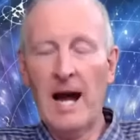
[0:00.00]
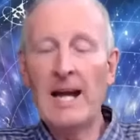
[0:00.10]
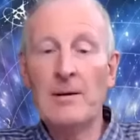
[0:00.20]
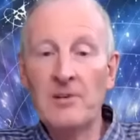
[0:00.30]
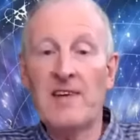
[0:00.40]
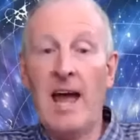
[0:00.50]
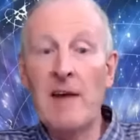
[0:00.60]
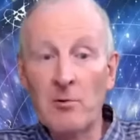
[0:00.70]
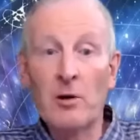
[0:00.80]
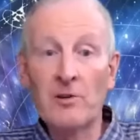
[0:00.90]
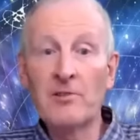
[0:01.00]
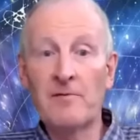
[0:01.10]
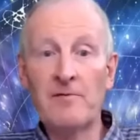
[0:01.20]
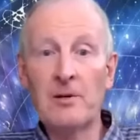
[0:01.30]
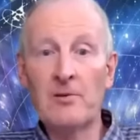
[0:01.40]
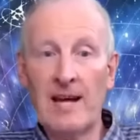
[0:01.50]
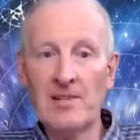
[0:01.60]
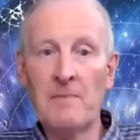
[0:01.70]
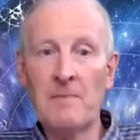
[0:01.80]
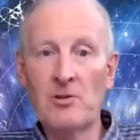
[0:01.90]
And he wants everyone to feel that
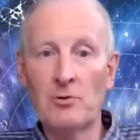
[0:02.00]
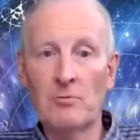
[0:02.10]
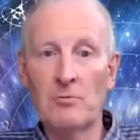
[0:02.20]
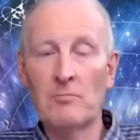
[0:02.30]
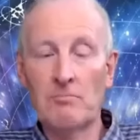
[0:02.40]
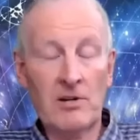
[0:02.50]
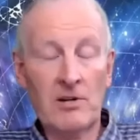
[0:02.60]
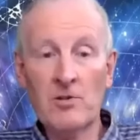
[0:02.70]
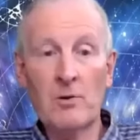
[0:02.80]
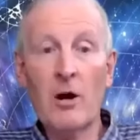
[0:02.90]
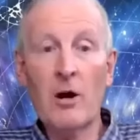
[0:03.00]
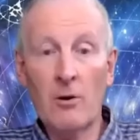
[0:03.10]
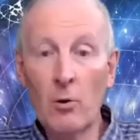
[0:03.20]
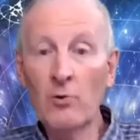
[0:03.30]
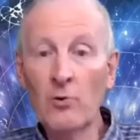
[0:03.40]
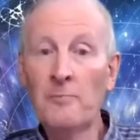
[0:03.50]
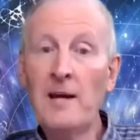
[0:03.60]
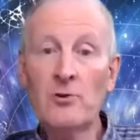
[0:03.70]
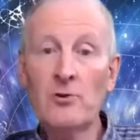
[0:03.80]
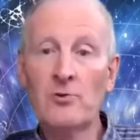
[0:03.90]
special because we are all
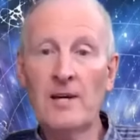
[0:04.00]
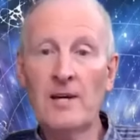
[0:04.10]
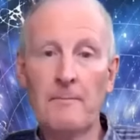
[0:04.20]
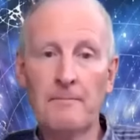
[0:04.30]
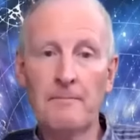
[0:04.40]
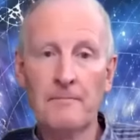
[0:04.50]
special to Him.